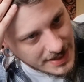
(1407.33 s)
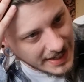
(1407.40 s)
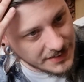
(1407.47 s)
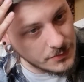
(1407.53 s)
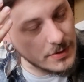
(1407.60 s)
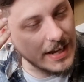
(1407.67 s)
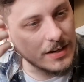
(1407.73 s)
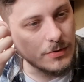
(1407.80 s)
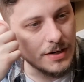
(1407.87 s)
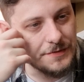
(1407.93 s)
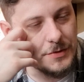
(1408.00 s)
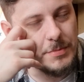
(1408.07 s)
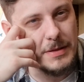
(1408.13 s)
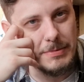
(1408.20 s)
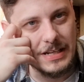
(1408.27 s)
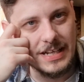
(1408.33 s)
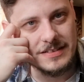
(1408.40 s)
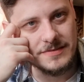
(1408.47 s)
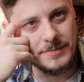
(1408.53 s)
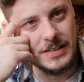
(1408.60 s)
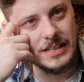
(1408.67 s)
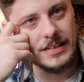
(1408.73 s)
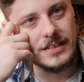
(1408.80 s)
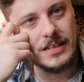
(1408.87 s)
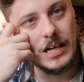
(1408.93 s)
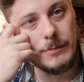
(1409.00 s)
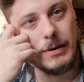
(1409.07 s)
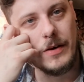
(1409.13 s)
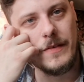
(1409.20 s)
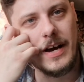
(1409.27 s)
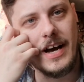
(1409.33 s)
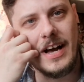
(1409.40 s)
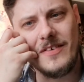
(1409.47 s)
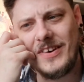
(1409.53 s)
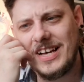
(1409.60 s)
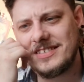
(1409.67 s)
I do get quite a few people ask me about that.